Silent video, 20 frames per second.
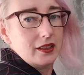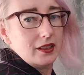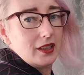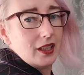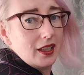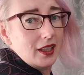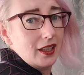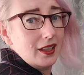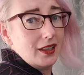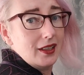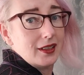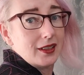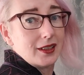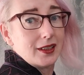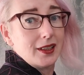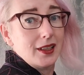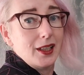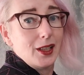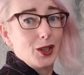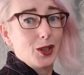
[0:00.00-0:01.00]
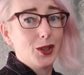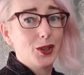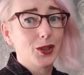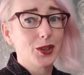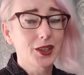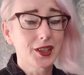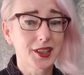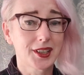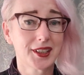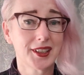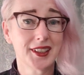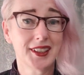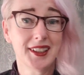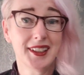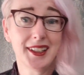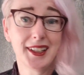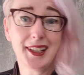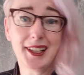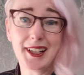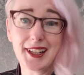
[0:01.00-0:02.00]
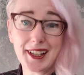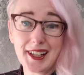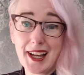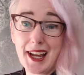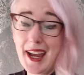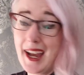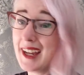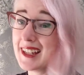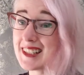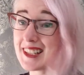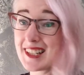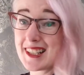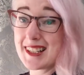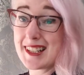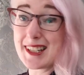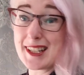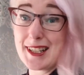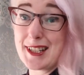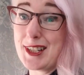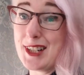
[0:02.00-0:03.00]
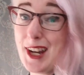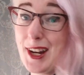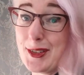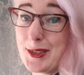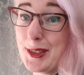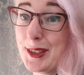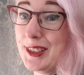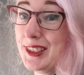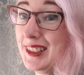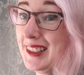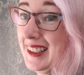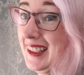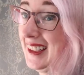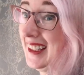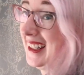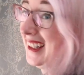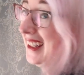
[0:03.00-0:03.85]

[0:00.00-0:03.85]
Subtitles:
Yeah, look, just in general,